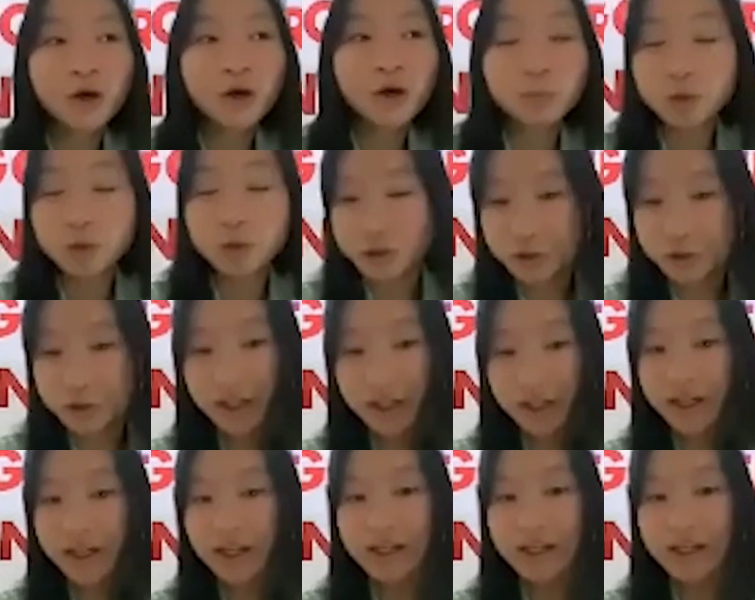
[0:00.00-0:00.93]

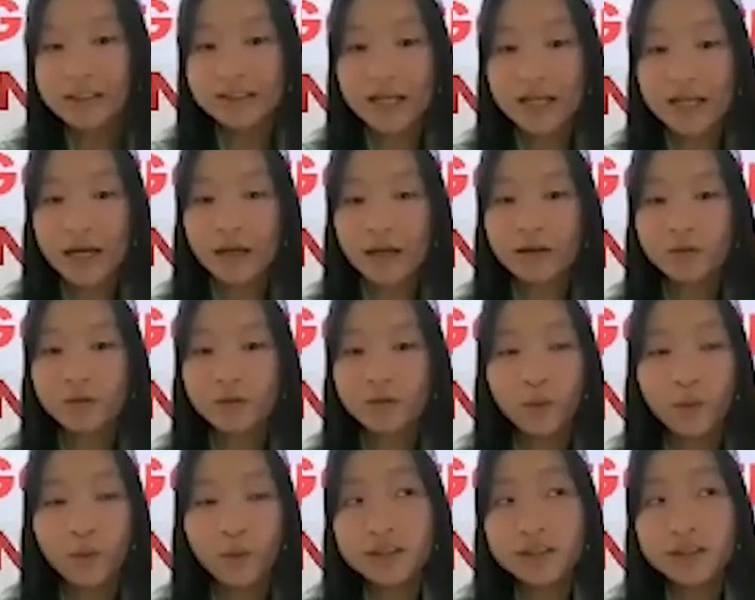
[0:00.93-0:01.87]
opportunities and
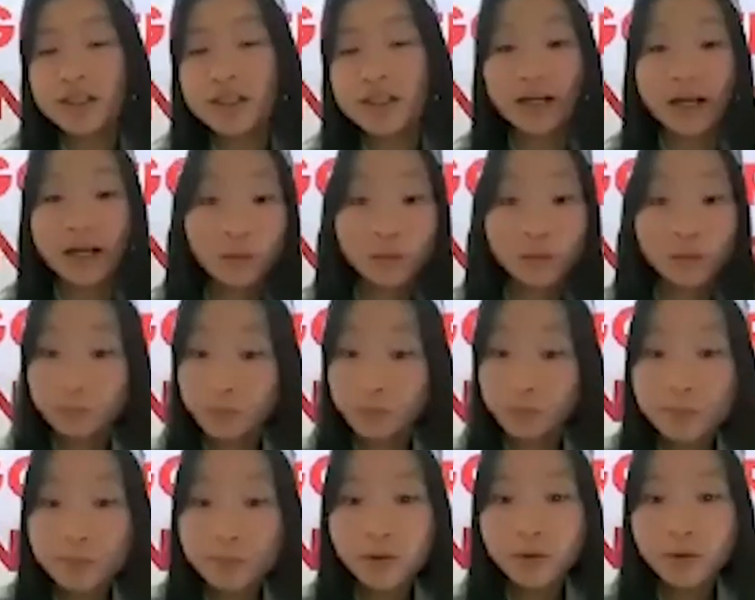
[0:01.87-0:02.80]
ways to connect with
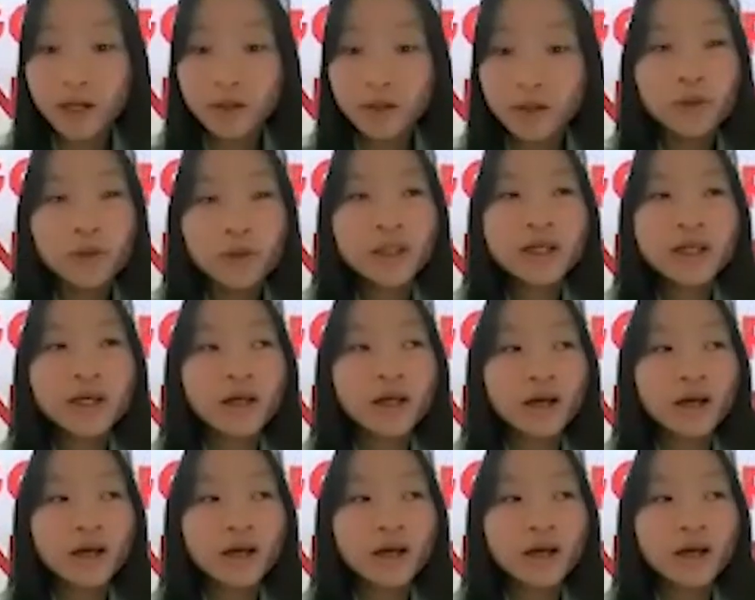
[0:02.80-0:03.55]
people and really